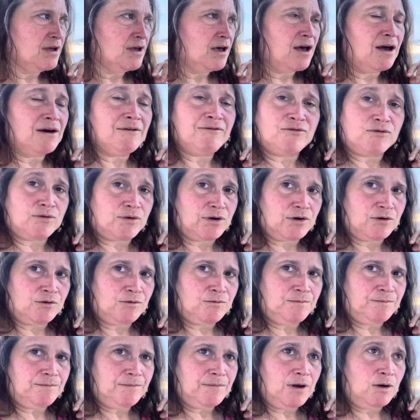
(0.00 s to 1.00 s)
of
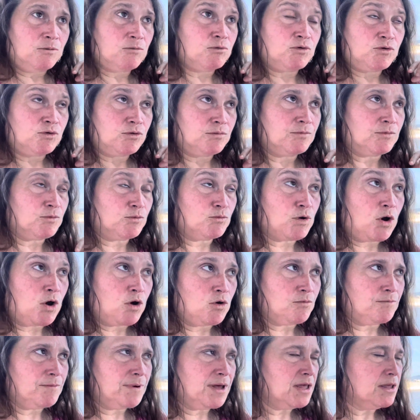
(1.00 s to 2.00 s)
Rome, a room,
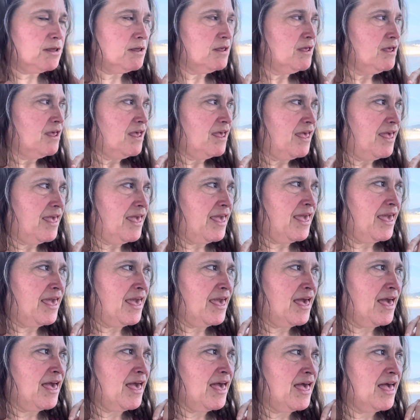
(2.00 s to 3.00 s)
Rome,
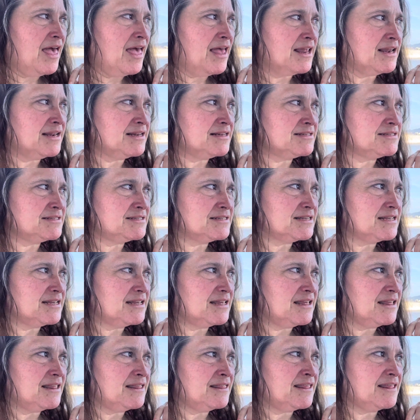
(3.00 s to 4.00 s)
and
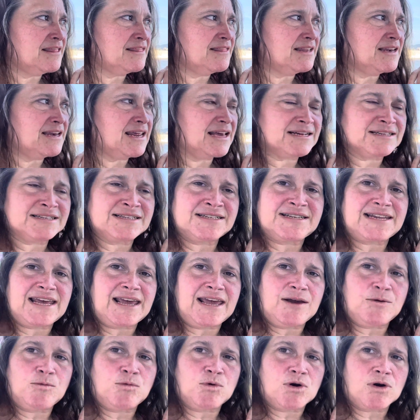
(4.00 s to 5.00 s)
then the next
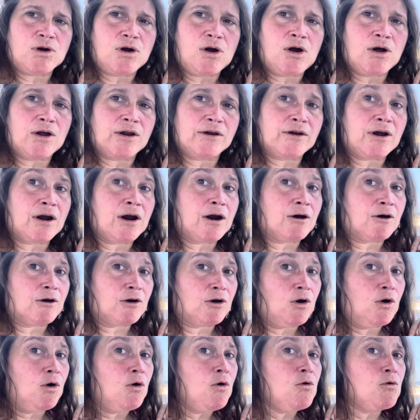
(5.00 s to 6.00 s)
day we're on our
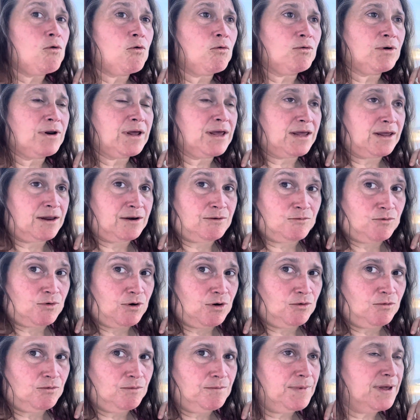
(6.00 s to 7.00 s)
own in
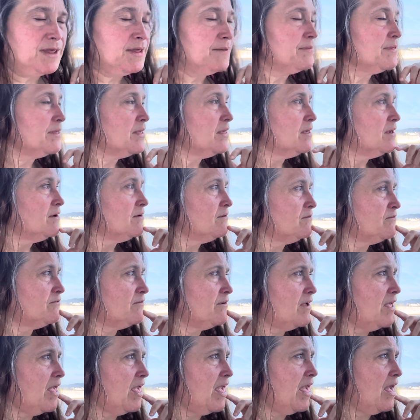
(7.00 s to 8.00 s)
Rome
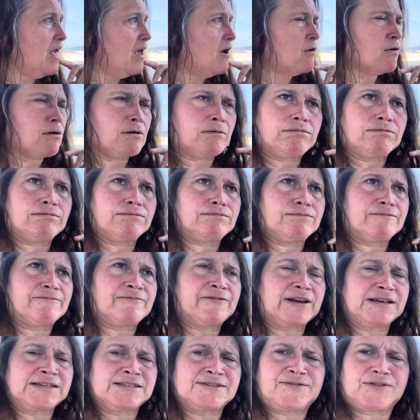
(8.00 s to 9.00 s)
or
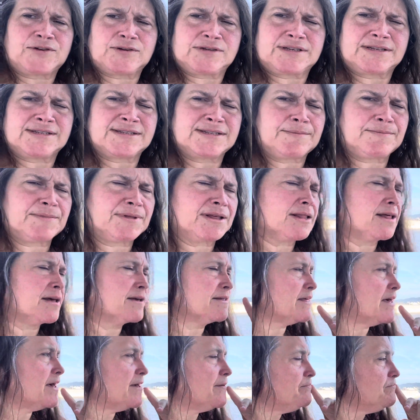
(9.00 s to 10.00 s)
vice versa, something
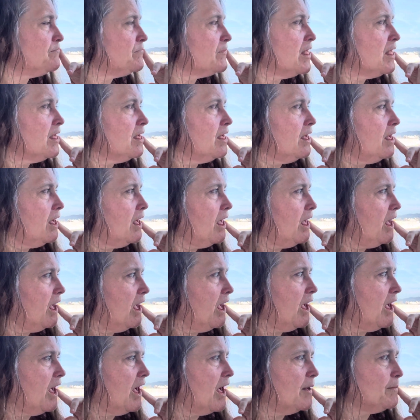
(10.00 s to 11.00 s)
like that.
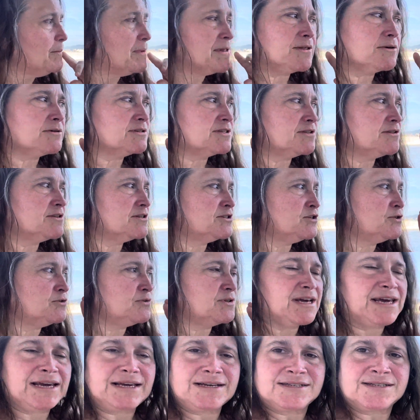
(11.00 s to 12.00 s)
And, but those are the two
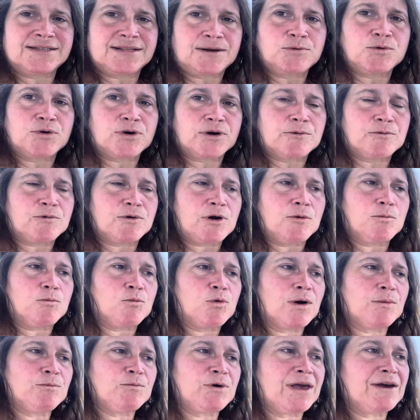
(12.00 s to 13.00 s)
days that we're in Rome.
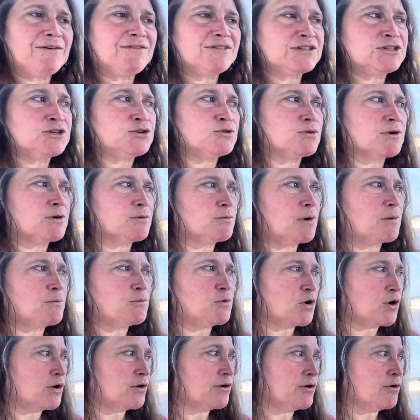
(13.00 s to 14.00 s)
One we have a tour, one
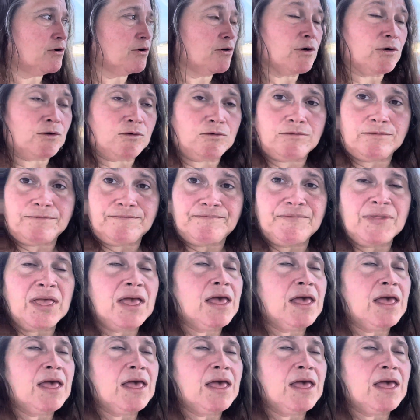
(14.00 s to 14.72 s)
we're on our own.